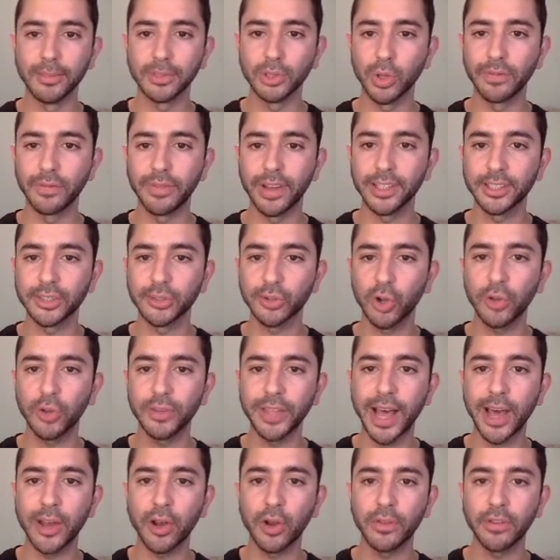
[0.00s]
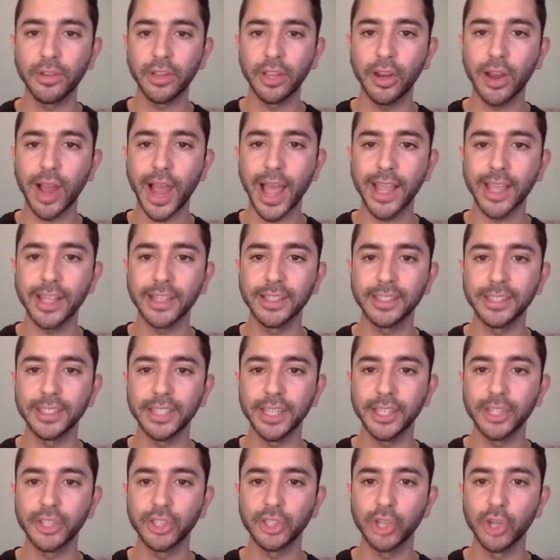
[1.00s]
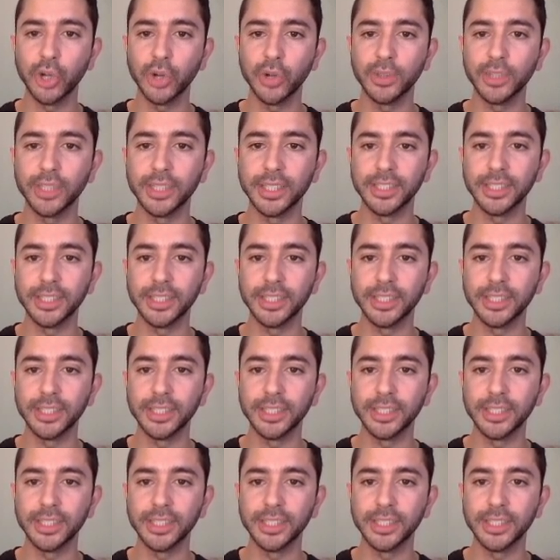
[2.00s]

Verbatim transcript: So if I scroll down over here, I can see it shows